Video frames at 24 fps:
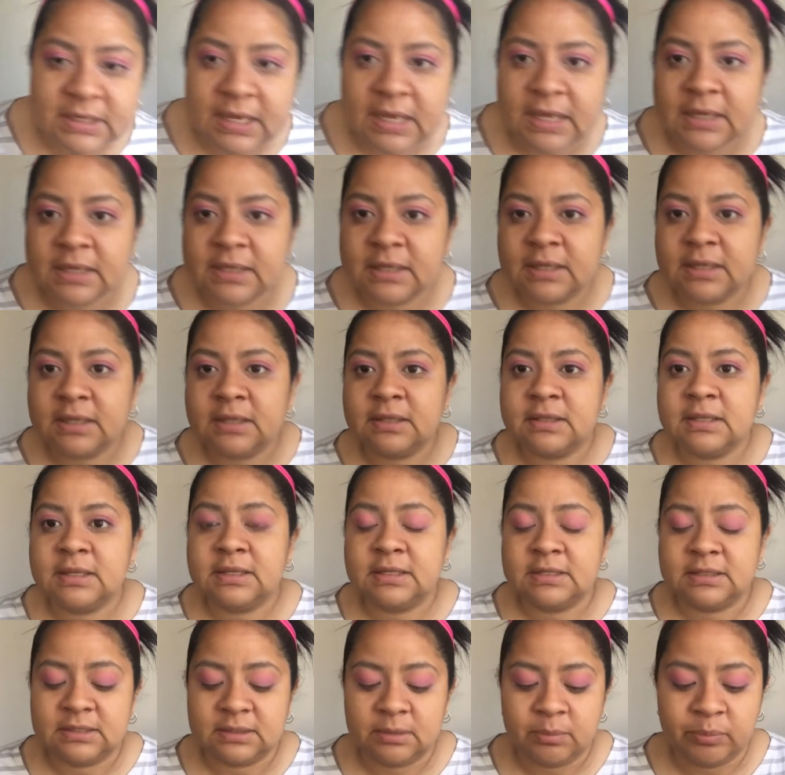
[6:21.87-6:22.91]
take
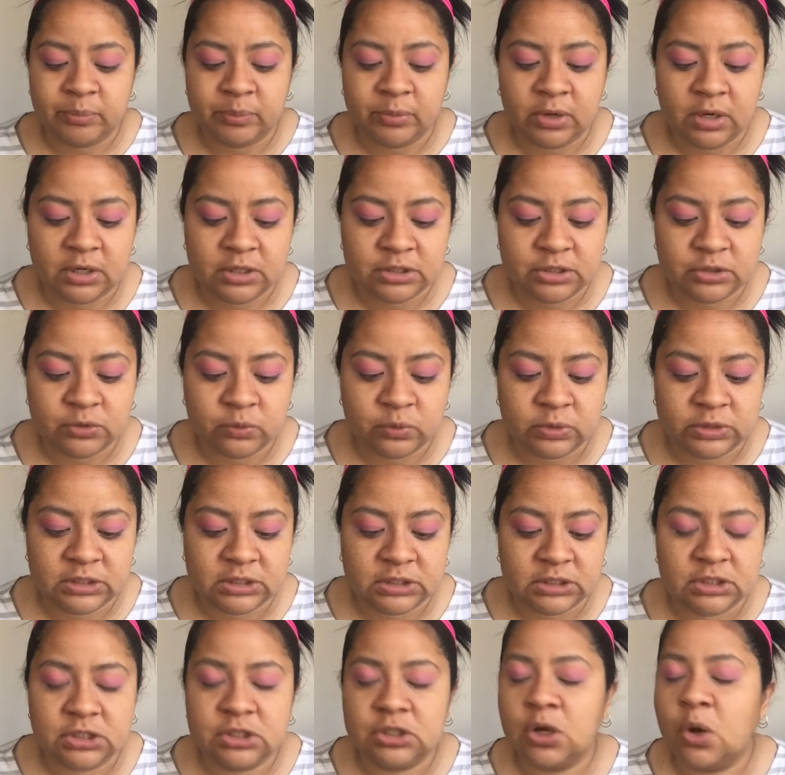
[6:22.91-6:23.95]
this brush,
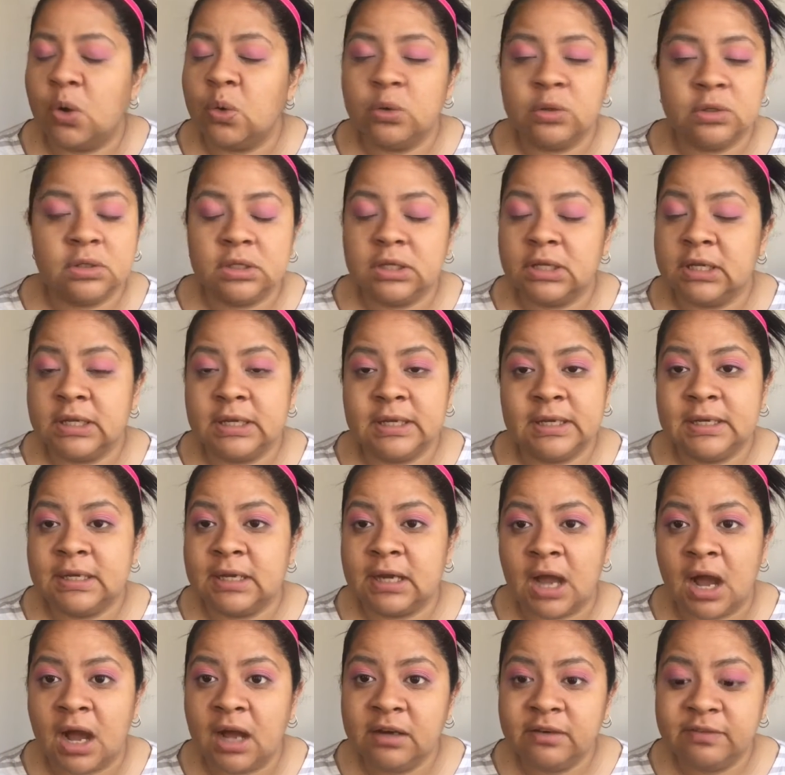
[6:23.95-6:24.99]
which is totally
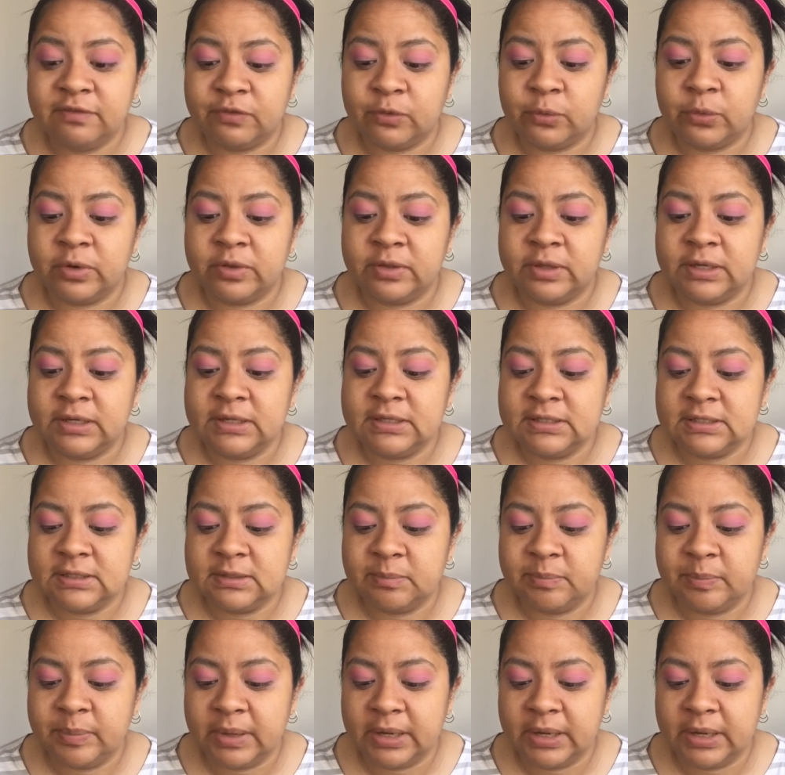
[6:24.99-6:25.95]
not for this,